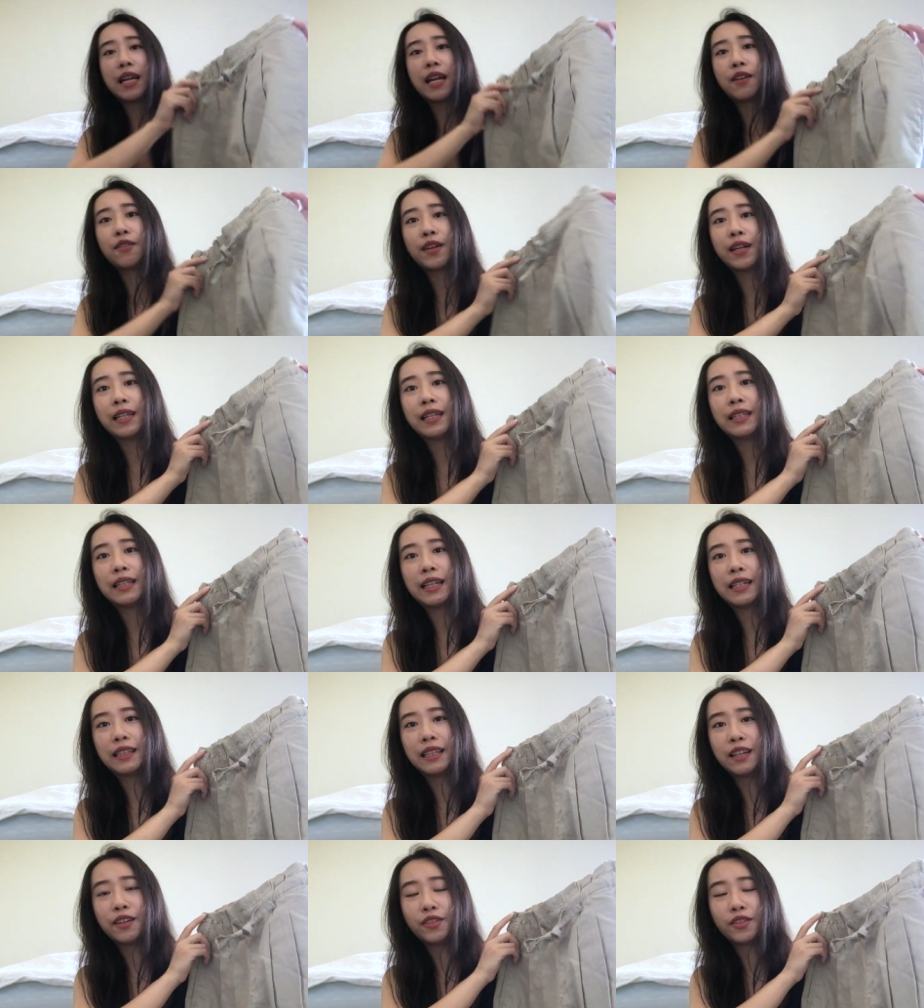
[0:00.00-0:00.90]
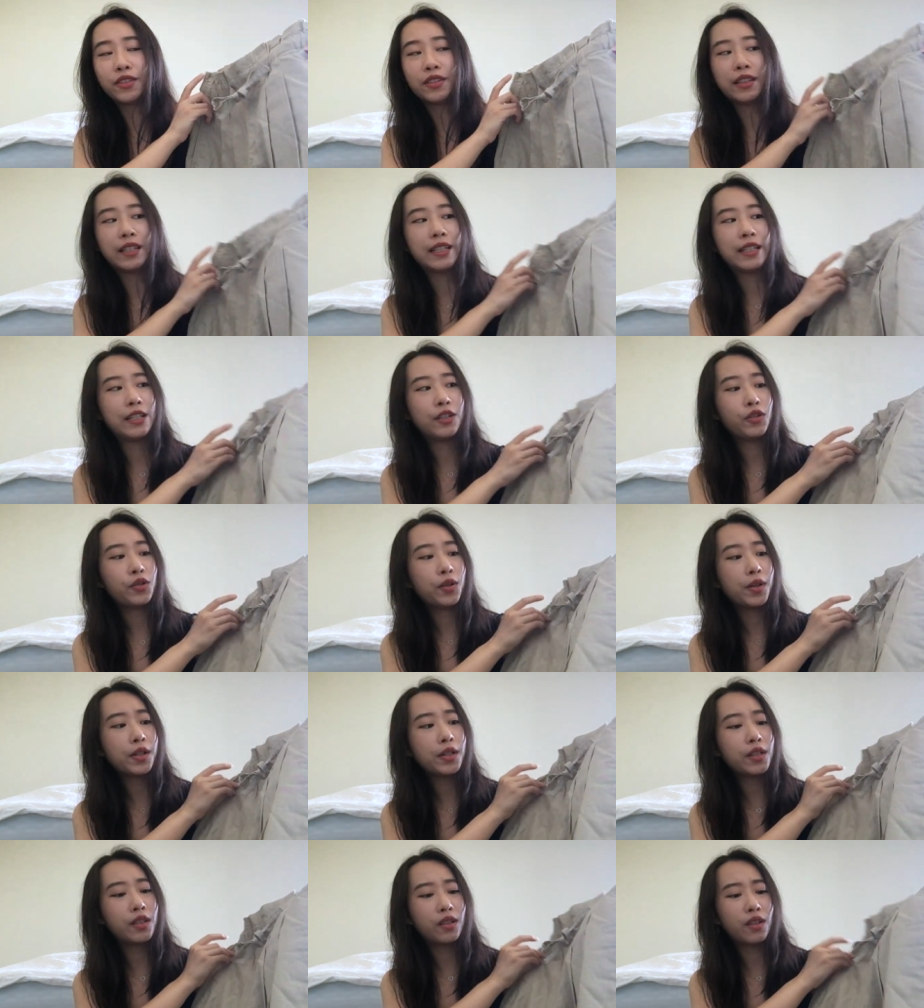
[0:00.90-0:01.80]
I really like the other linen
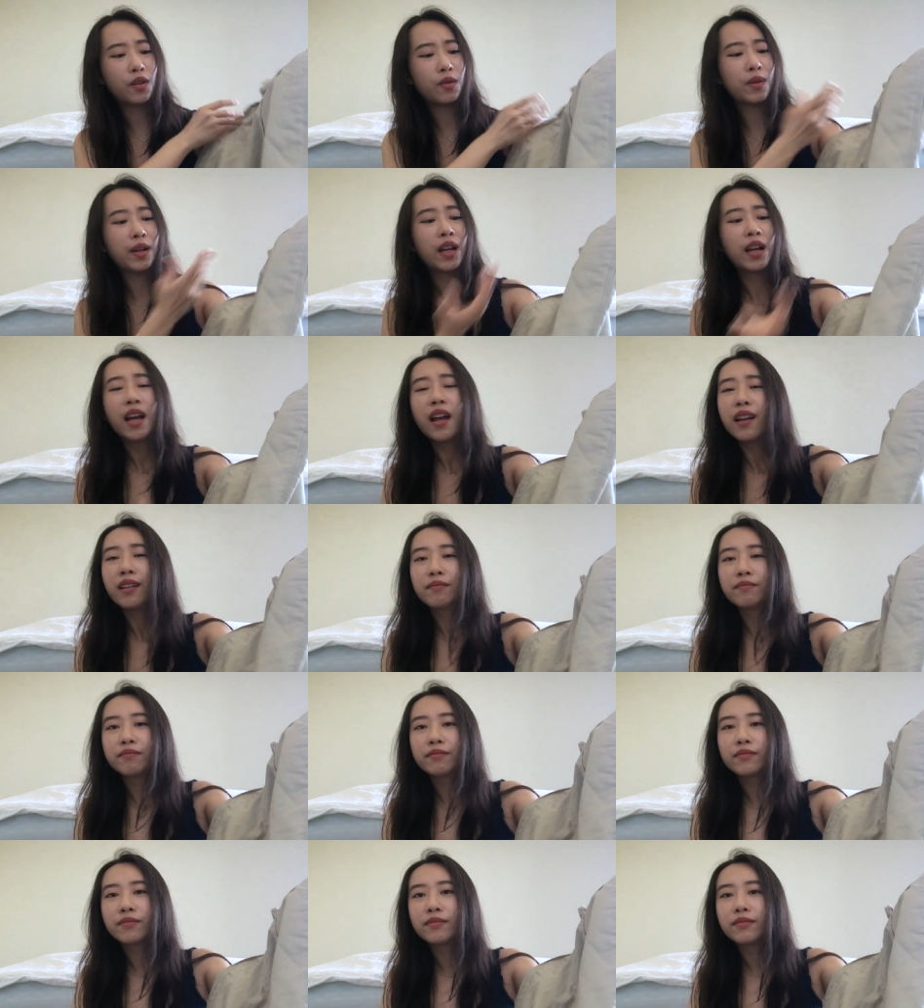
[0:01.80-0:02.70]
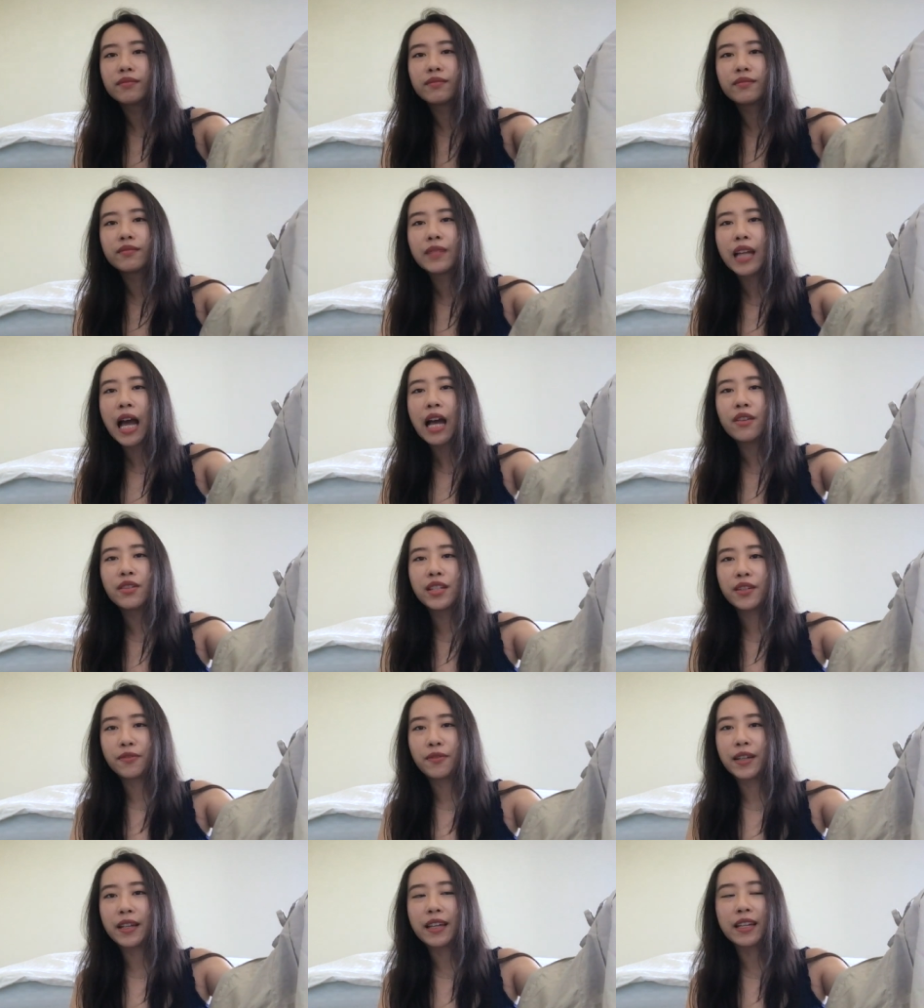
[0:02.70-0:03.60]
shorts, so how
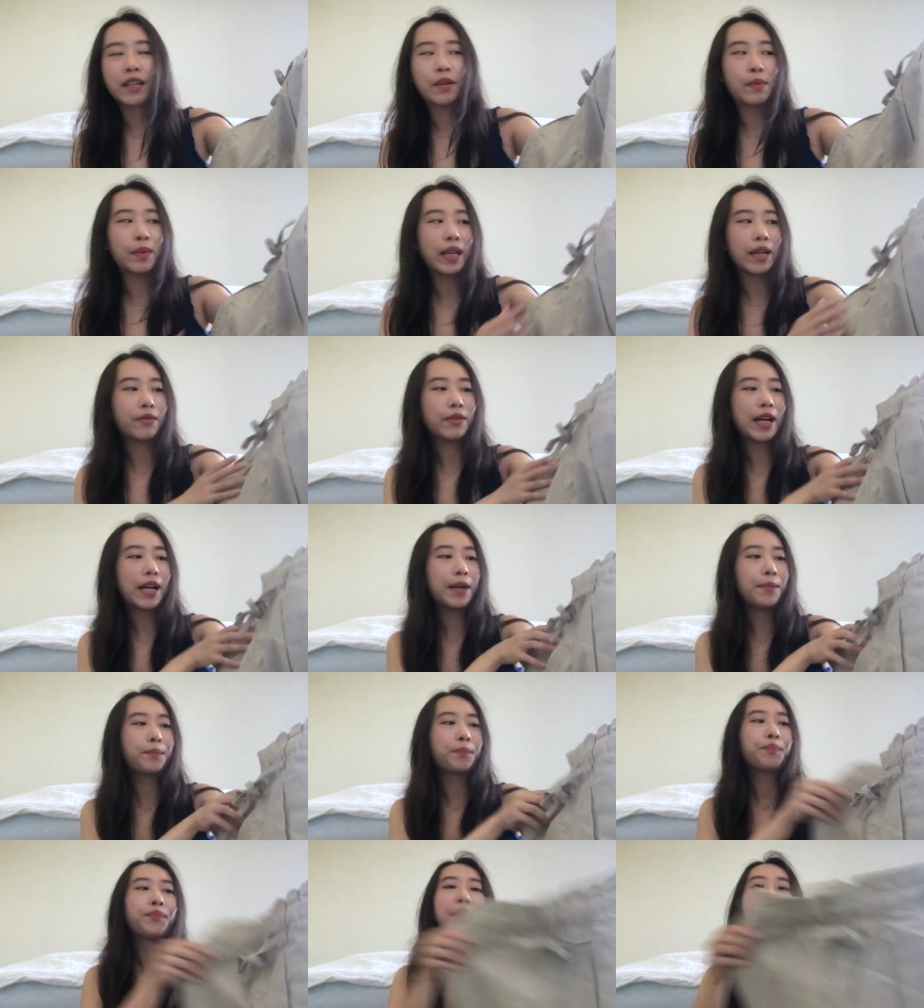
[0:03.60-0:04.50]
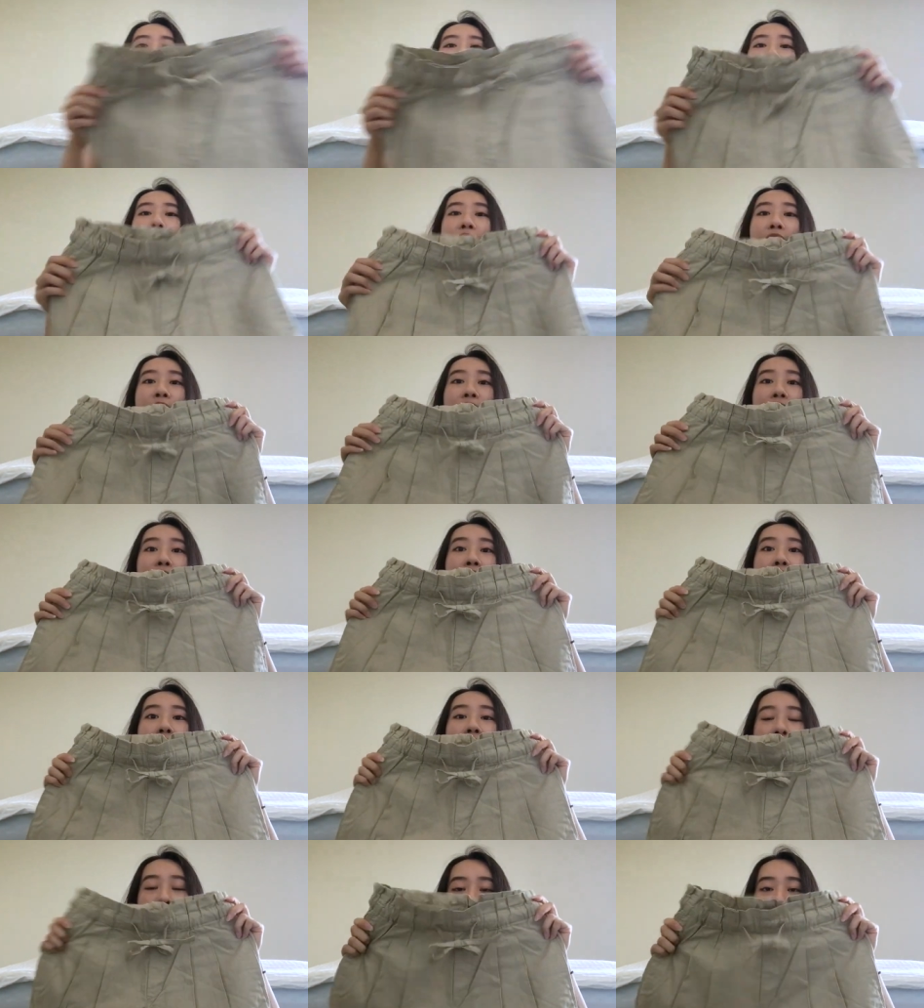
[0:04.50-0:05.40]
different can it be, right?
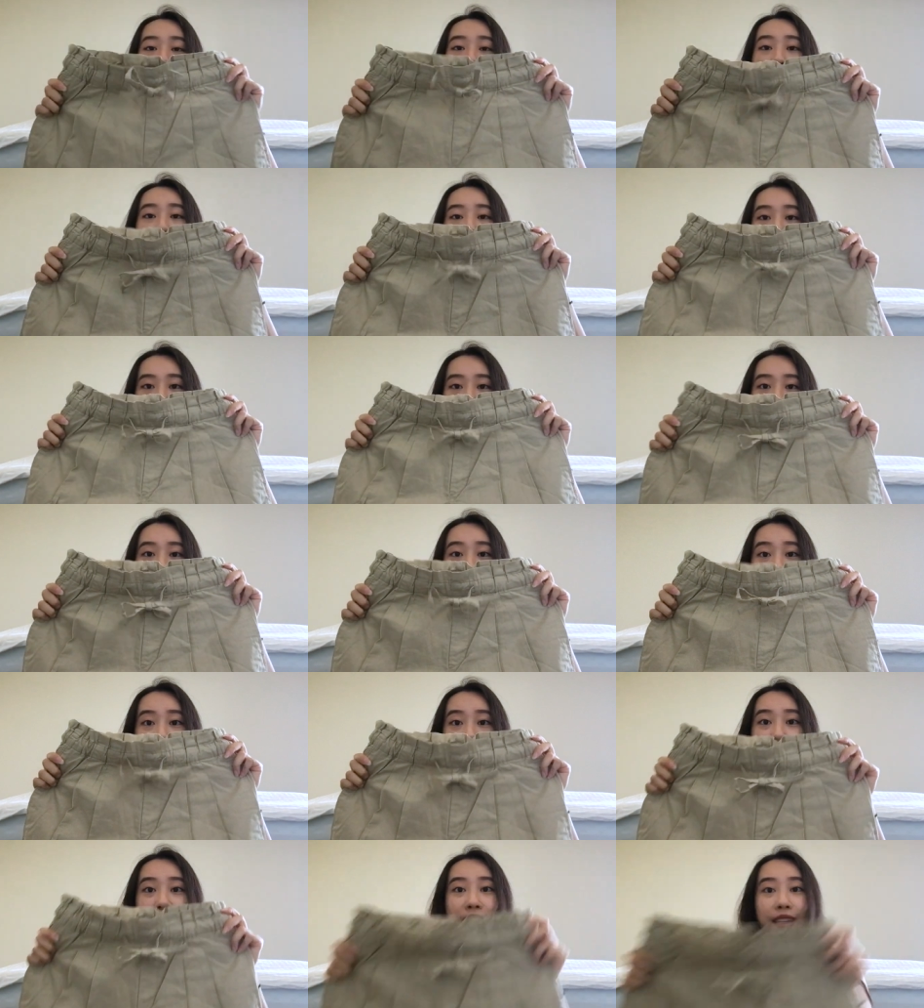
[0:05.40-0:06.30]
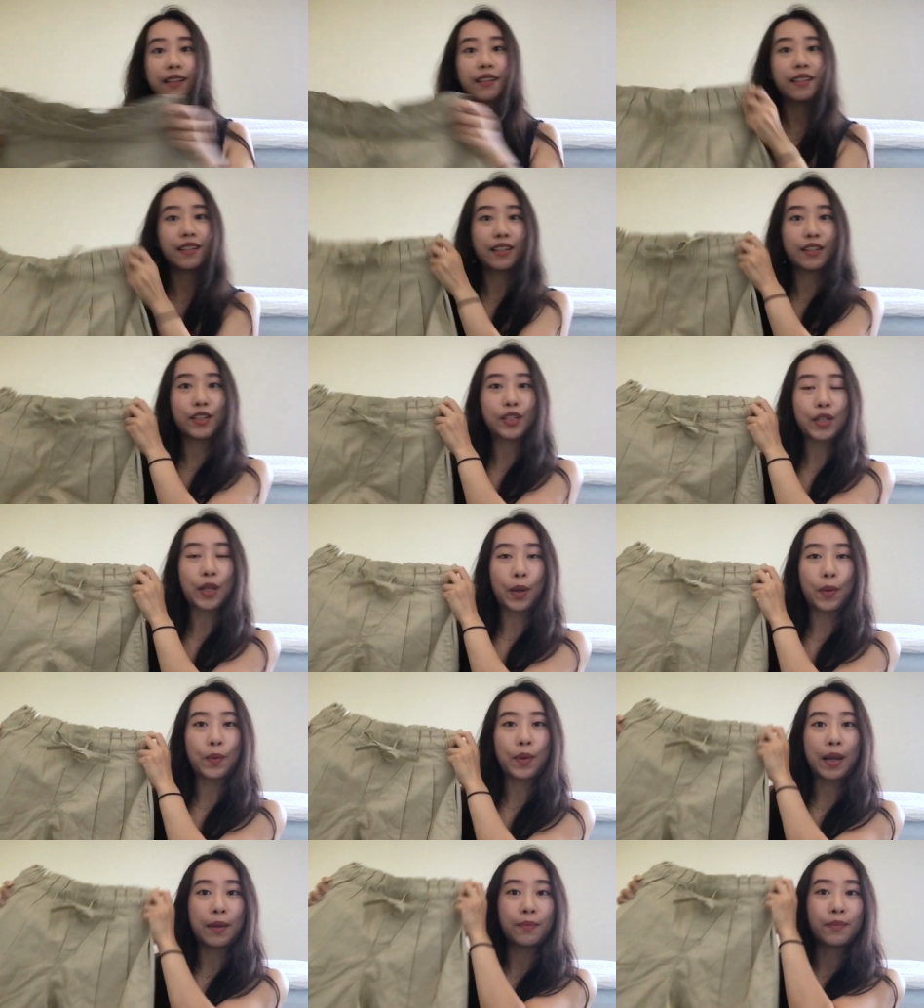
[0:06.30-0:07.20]
And I really like these,
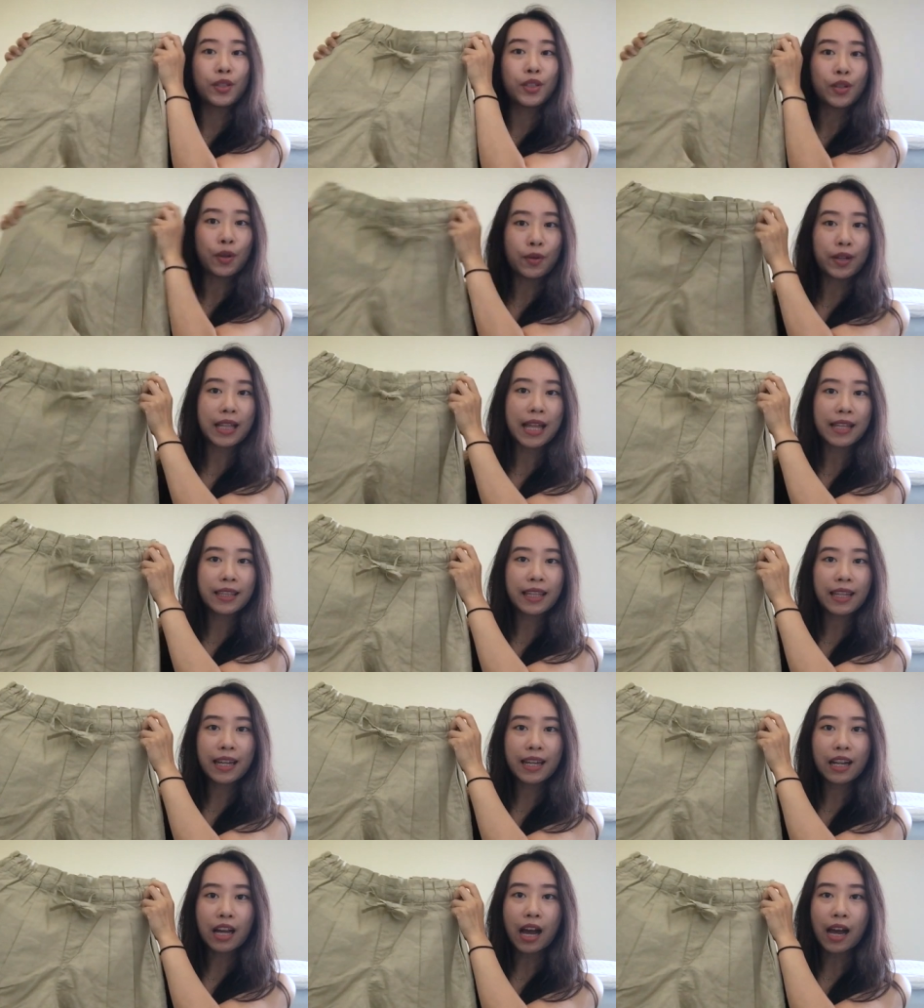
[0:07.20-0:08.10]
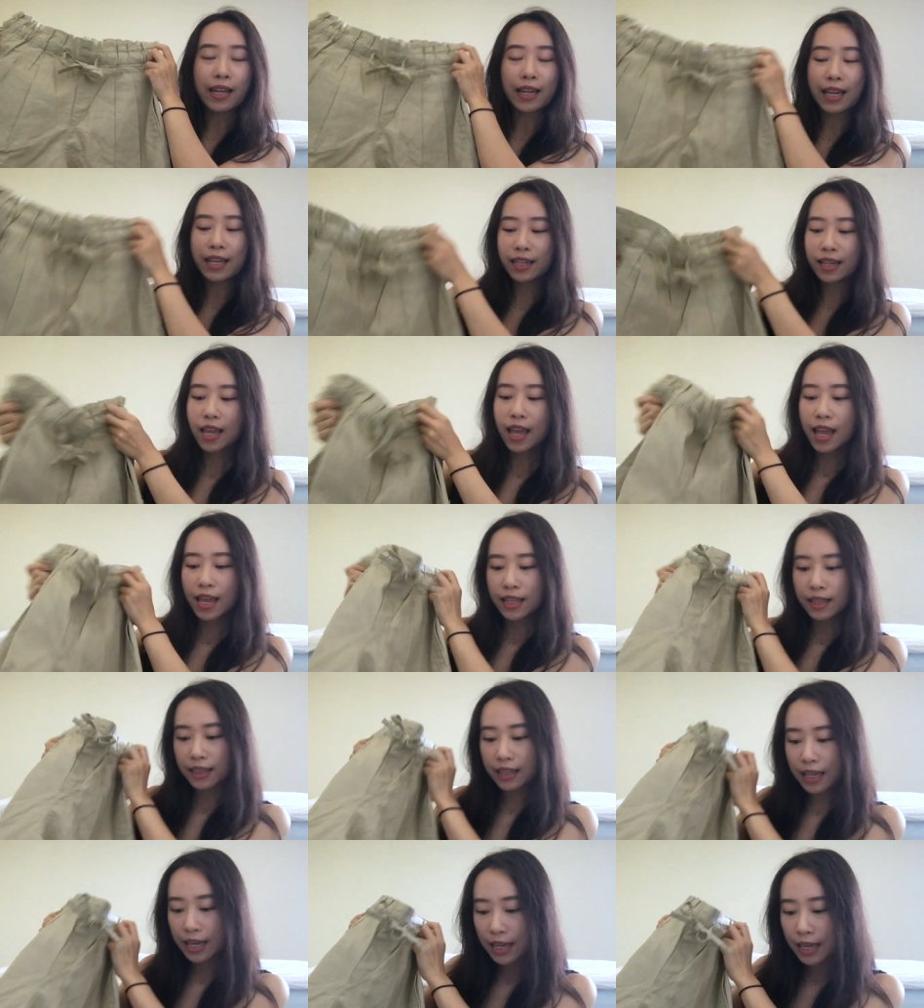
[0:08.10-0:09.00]
so I'm so glad that I got it.
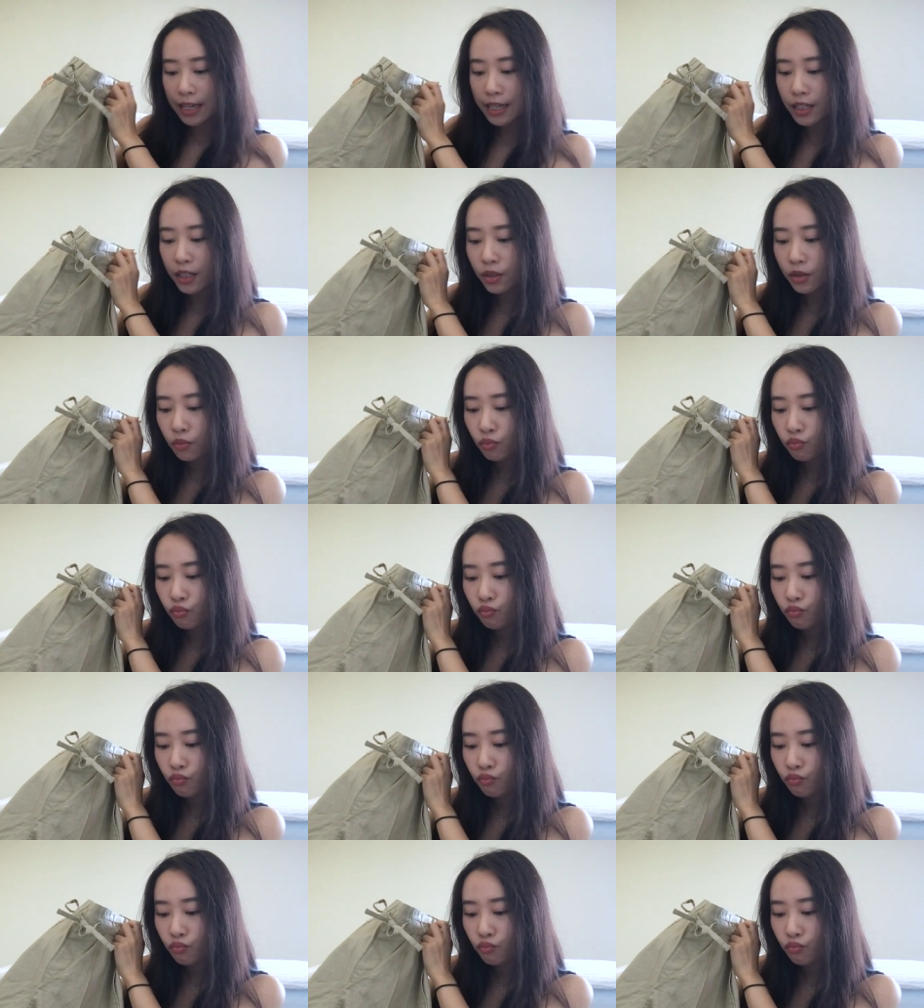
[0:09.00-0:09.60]
These